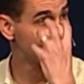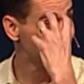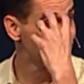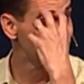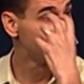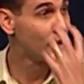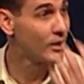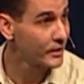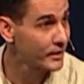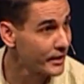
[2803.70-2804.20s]
sin,
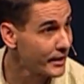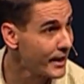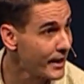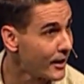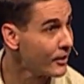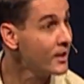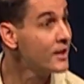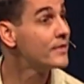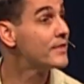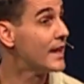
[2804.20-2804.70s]
pluck it
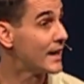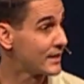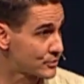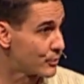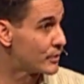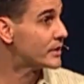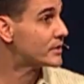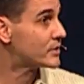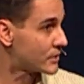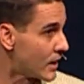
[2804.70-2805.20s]
out. That's
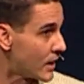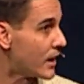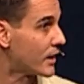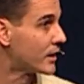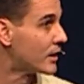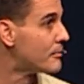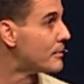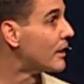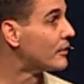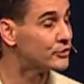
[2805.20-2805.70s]
what it's
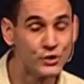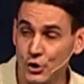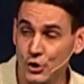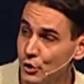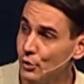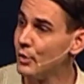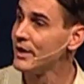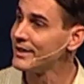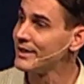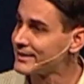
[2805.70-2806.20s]
talking about.
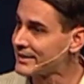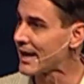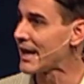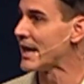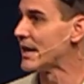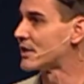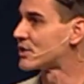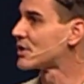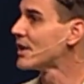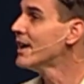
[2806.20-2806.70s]
Do what it
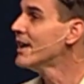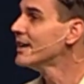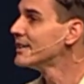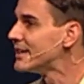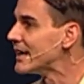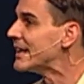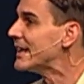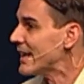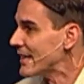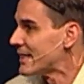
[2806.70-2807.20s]
takes
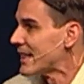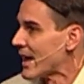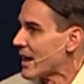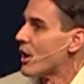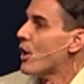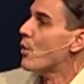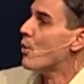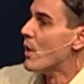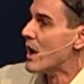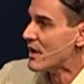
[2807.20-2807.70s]
to get that
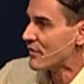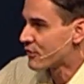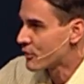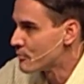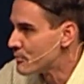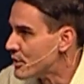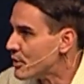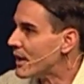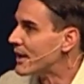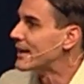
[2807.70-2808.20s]
away
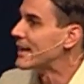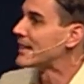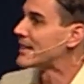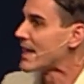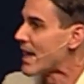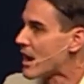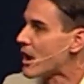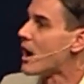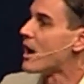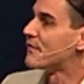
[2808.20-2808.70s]
from you and get
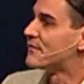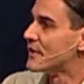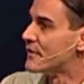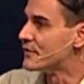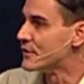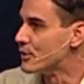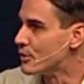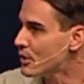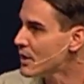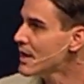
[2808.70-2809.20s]
that off of
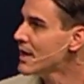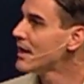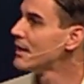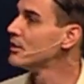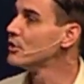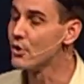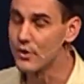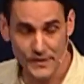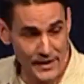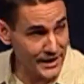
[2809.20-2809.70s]
you.
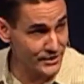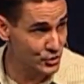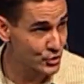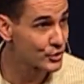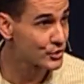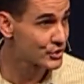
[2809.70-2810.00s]
You're, that's your